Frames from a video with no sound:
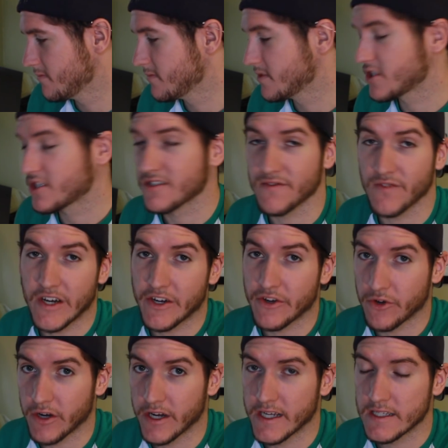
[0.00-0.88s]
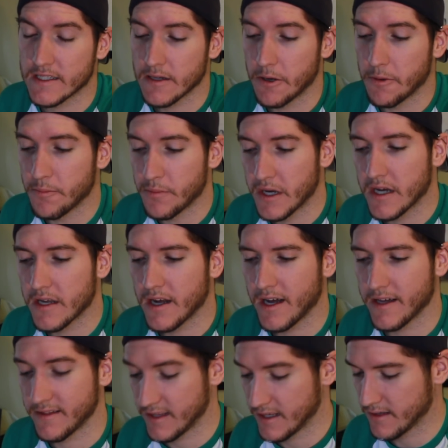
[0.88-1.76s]
Which is very great. But
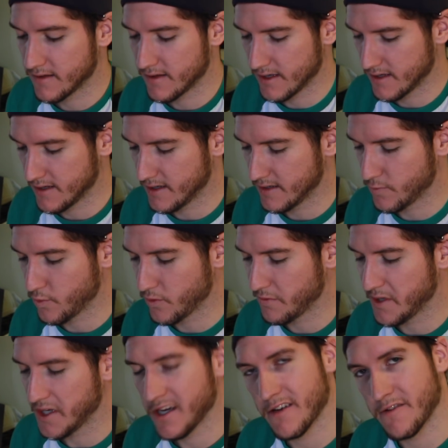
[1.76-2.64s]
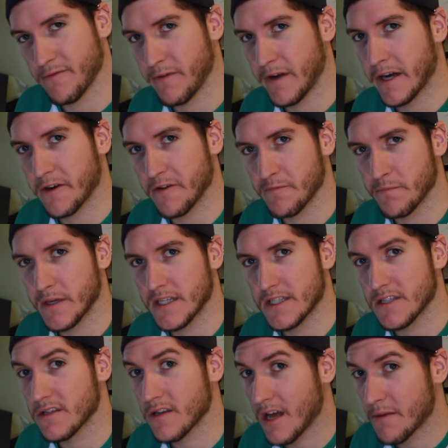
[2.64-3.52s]
I think that it would be unfair of me
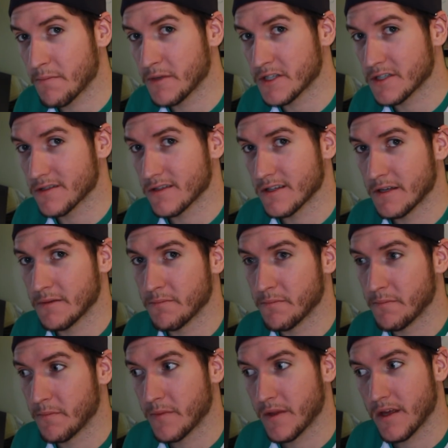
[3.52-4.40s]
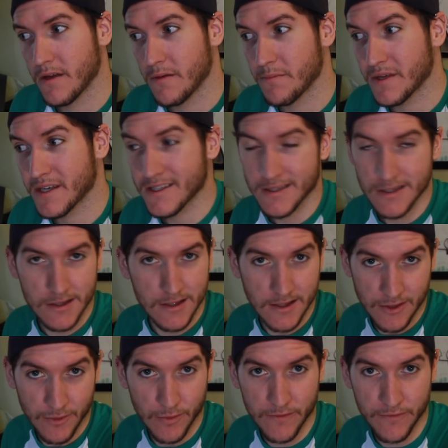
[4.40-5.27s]
to not mention them because this
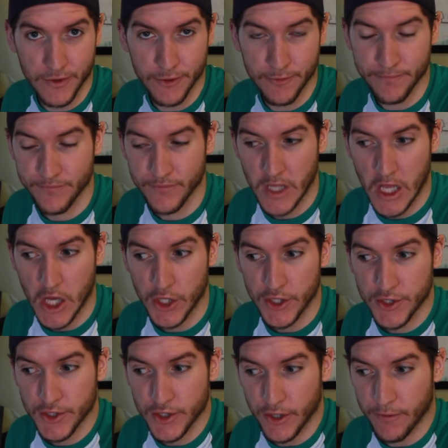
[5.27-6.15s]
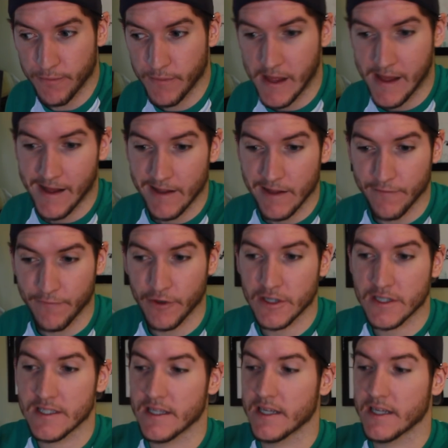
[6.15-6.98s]
is a review. So, the first